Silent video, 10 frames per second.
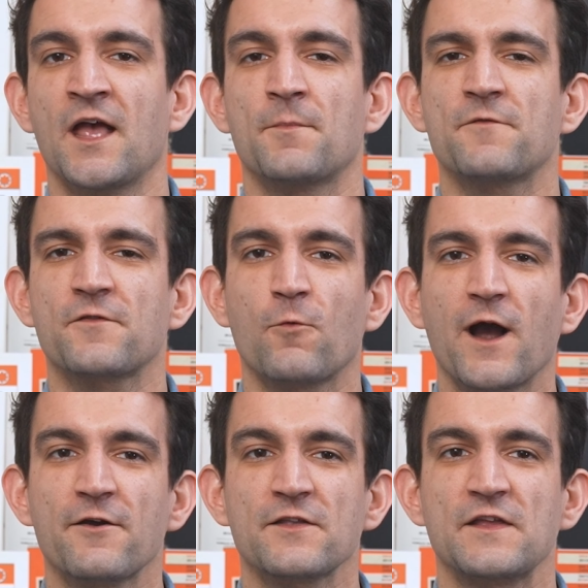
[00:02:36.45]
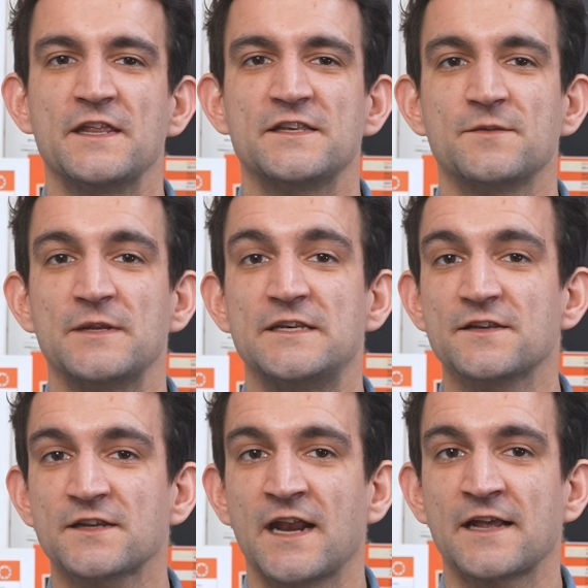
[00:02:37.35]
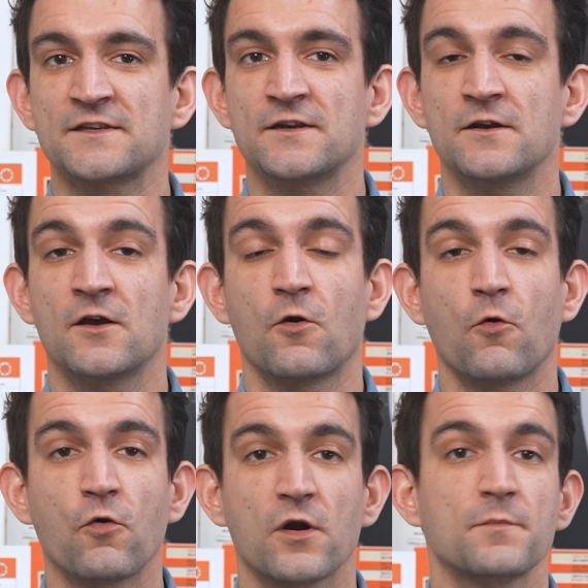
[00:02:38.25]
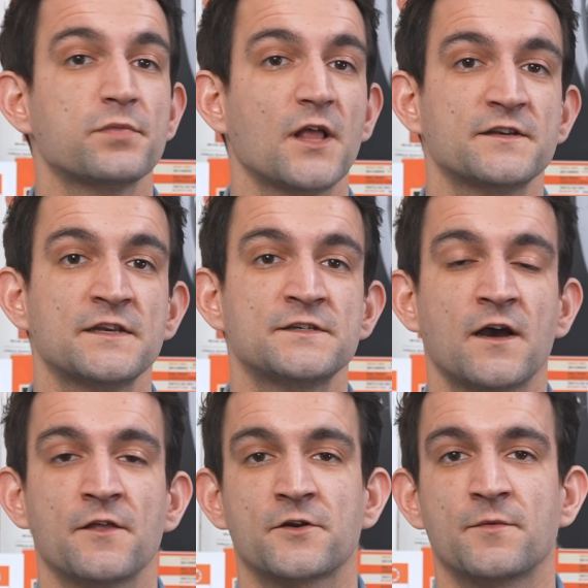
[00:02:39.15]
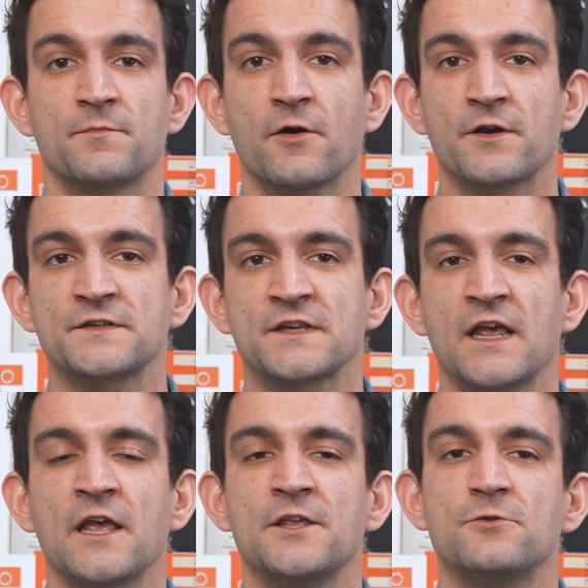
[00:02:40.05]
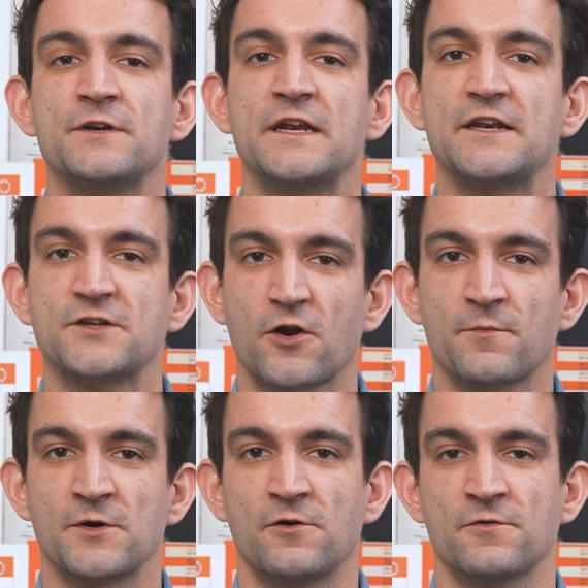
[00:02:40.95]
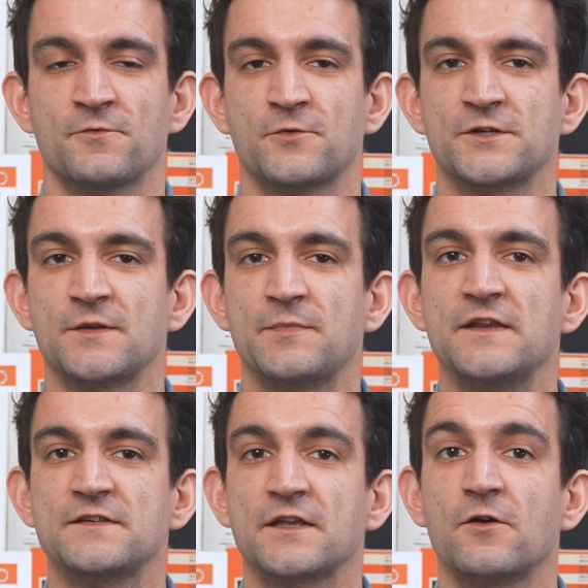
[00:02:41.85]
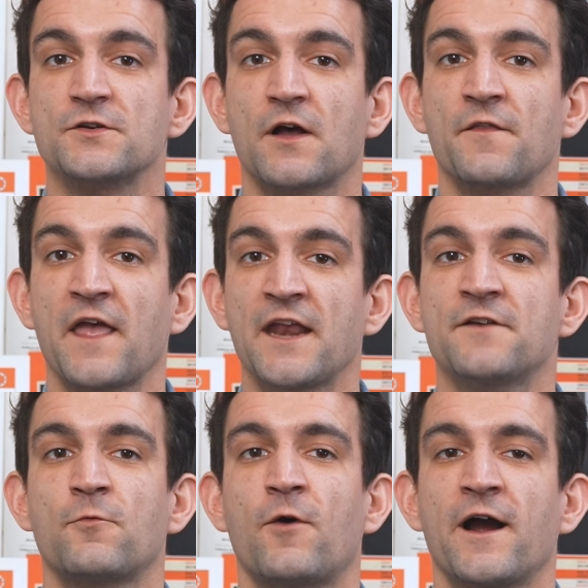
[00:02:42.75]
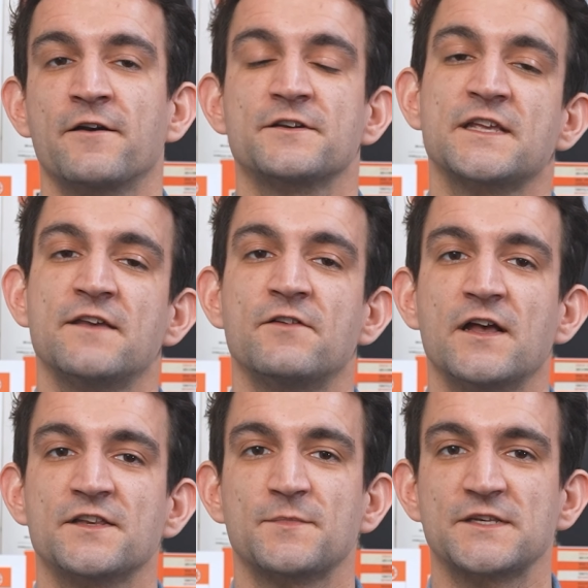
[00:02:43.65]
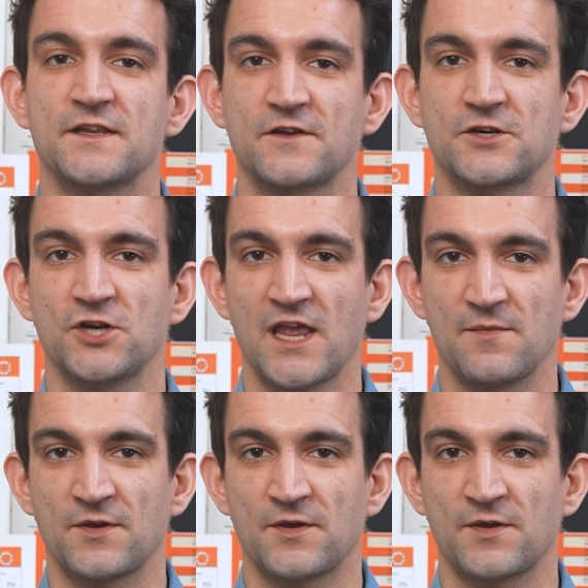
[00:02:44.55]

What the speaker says: But for wiring that needs to be disconnected or plugged into other components, you'll need a terminal, which is a piece that goes on the end of a wire to give it a specific shape.